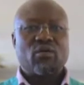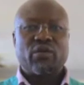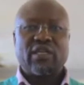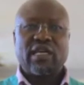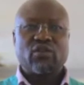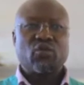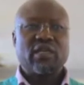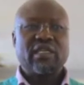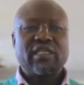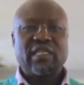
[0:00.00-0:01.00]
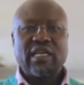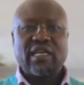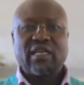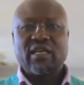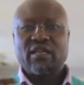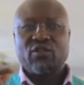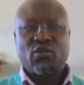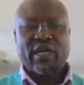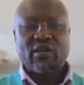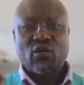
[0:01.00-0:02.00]
With a chewing stick, you
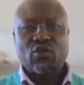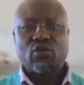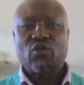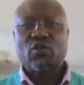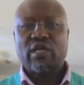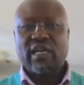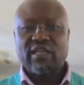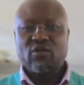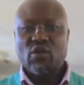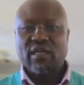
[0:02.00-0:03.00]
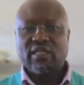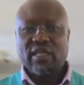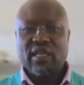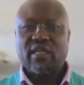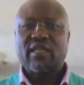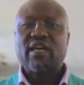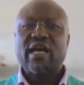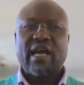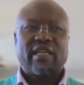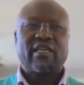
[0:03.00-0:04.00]
can also clean your teeth
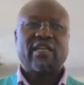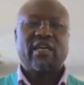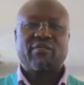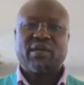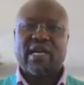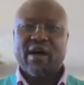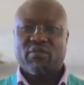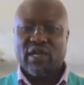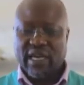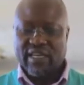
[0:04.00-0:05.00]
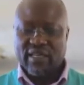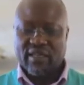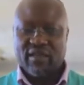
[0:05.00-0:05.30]
and they can become clean.